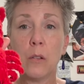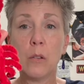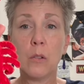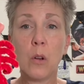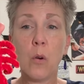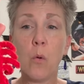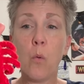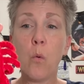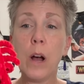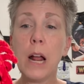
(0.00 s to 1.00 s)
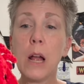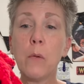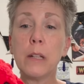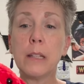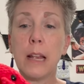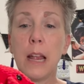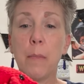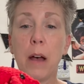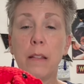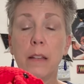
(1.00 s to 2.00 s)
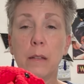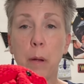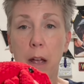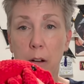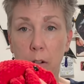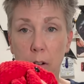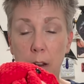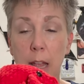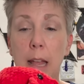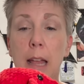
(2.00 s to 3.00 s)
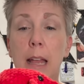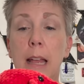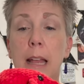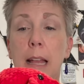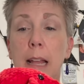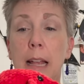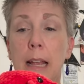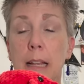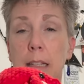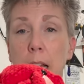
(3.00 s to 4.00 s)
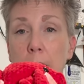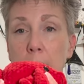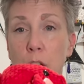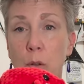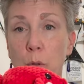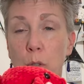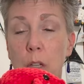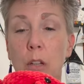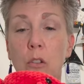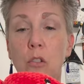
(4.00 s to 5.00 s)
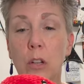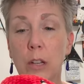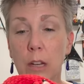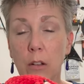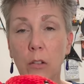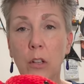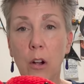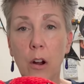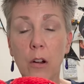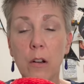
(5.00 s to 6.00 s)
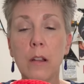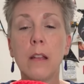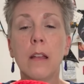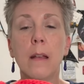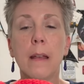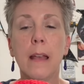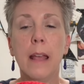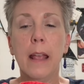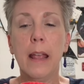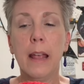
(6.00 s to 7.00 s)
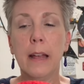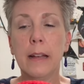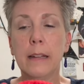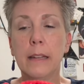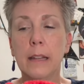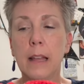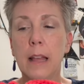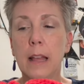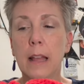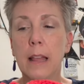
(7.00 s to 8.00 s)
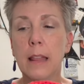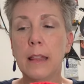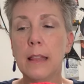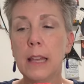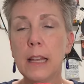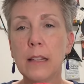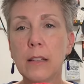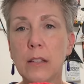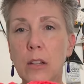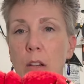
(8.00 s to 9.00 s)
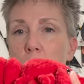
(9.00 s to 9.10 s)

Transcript: So what I would say about this pattern is I used chenille yarn, and this